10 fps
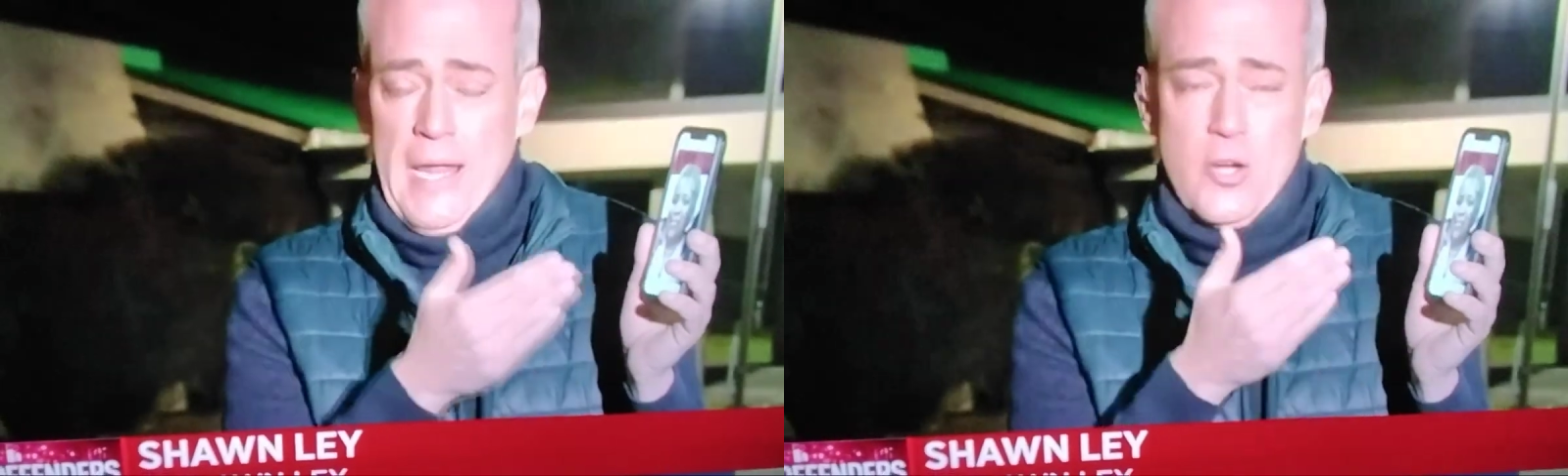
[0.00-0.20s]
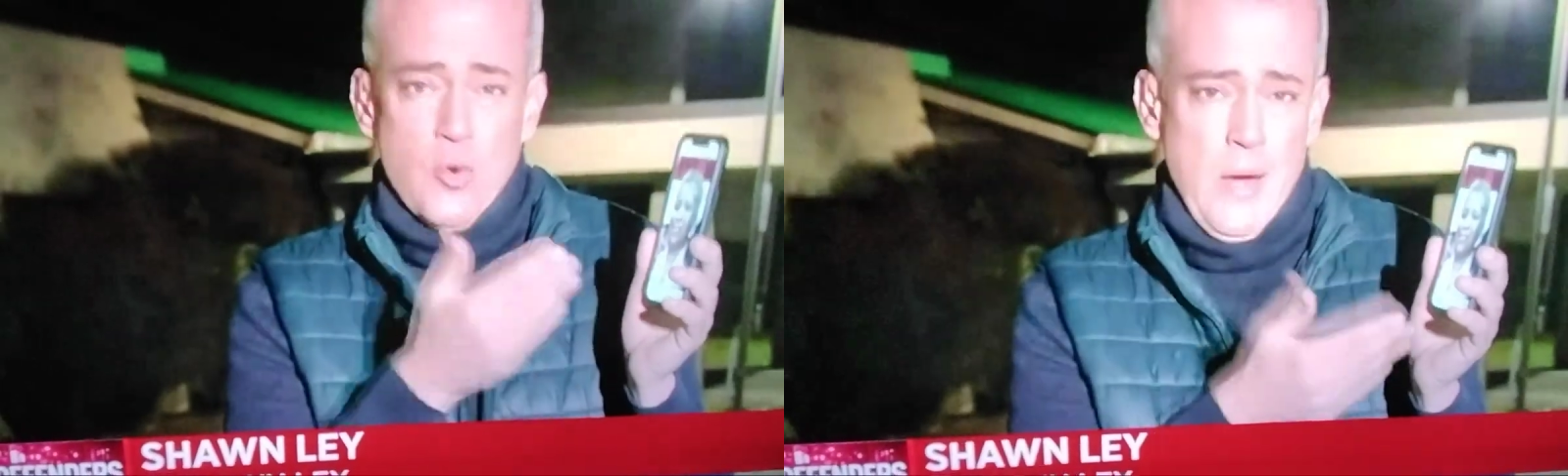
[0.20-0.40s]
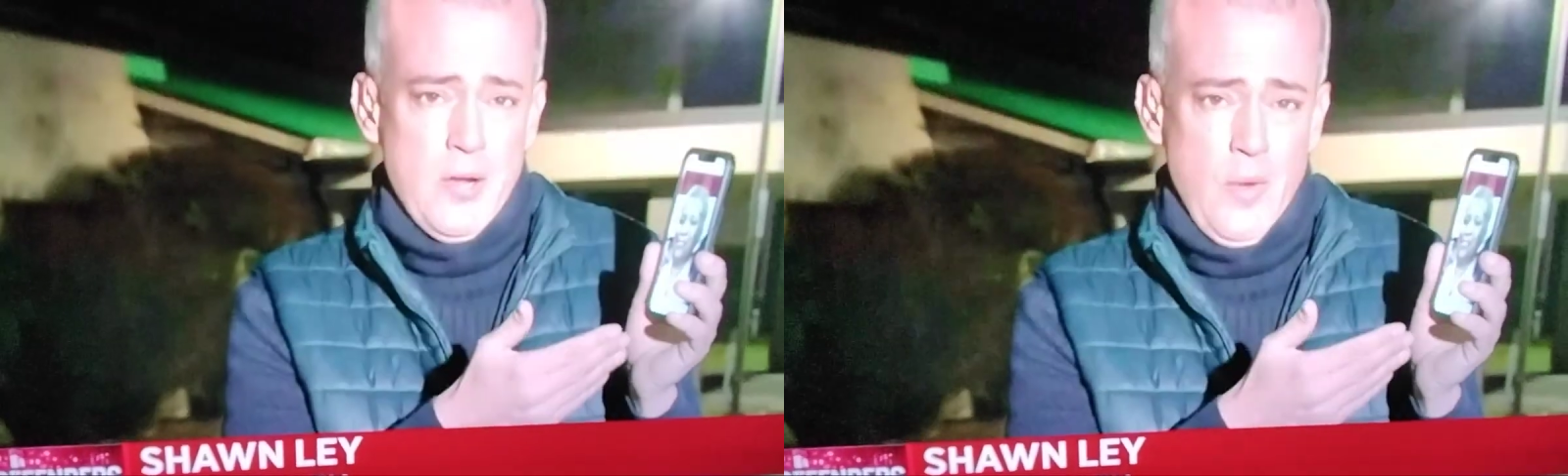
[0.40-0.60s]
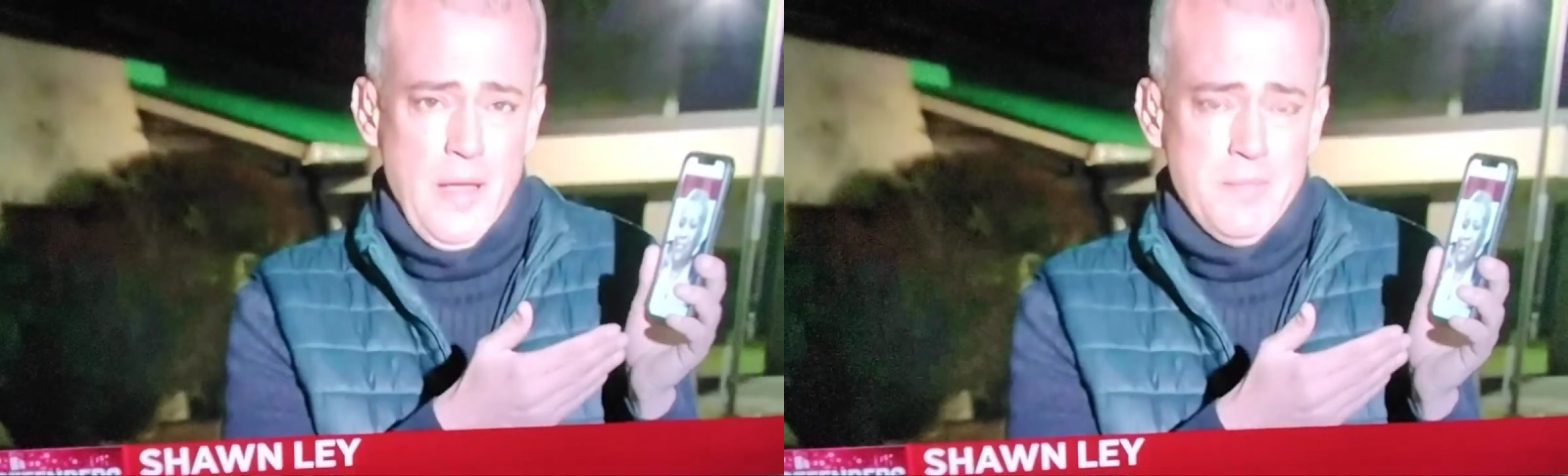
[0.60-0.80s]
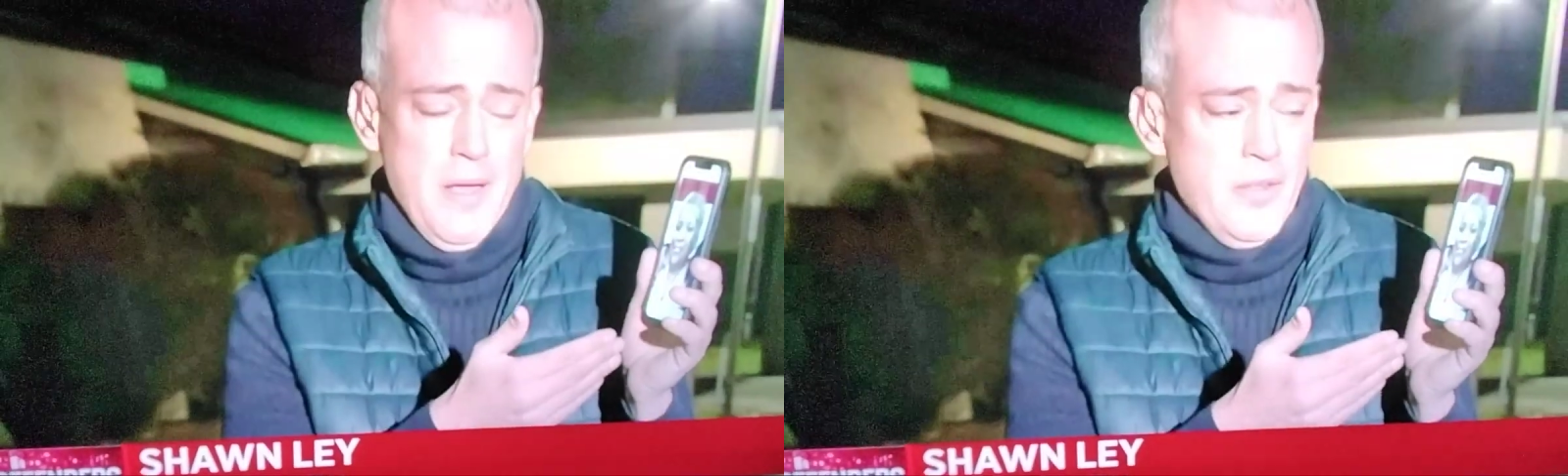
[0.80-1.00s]
a great
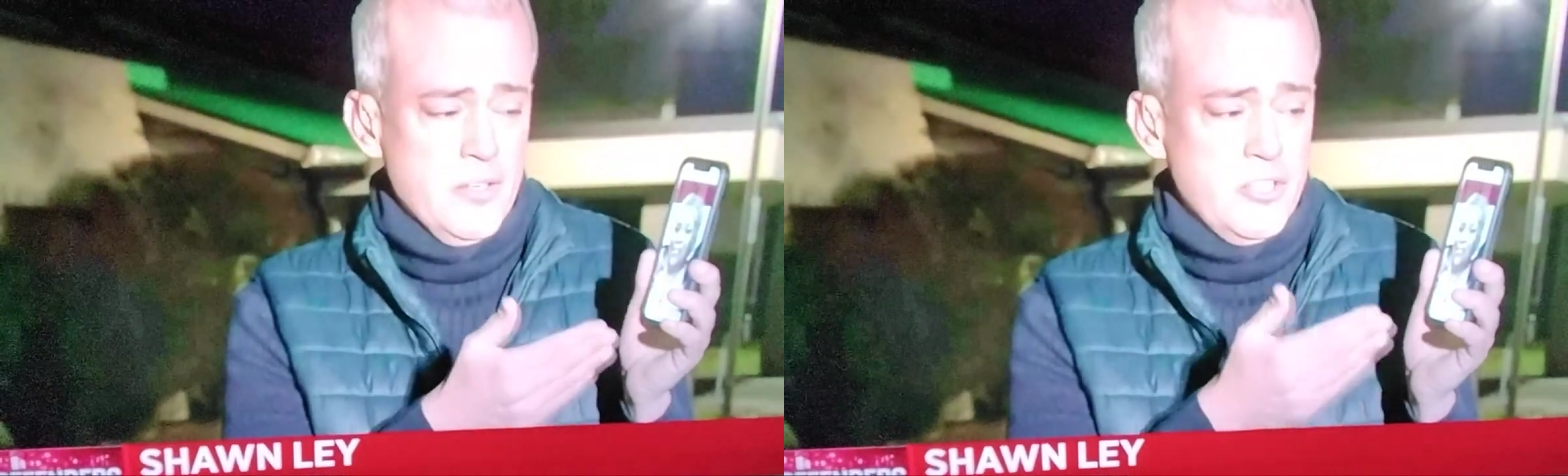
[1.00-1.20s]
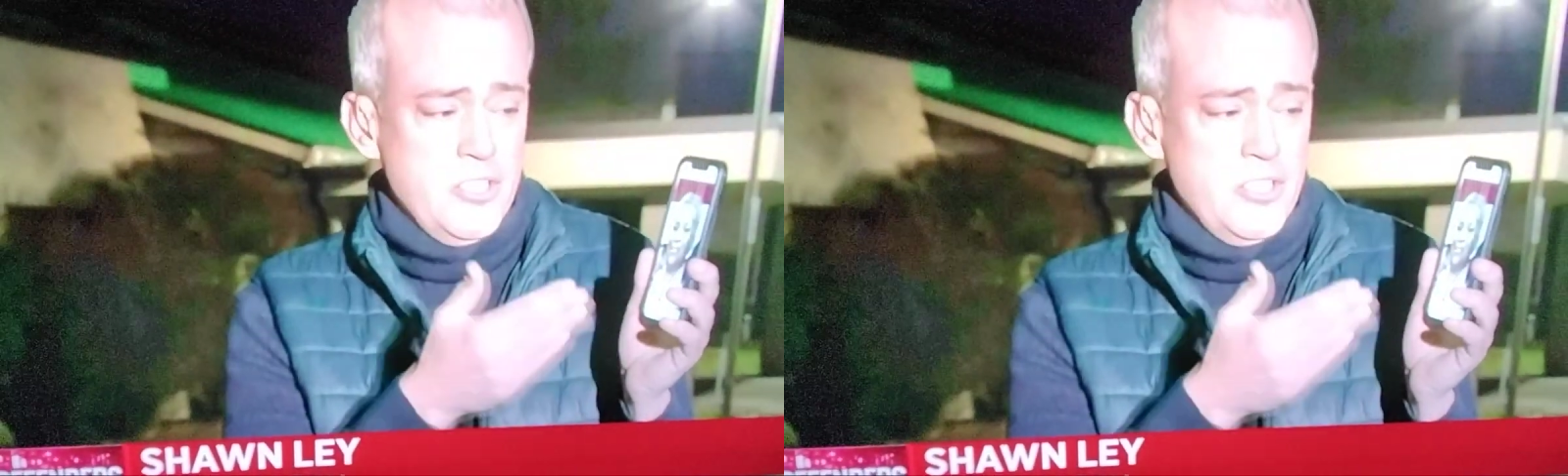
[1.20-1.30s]
grandmother.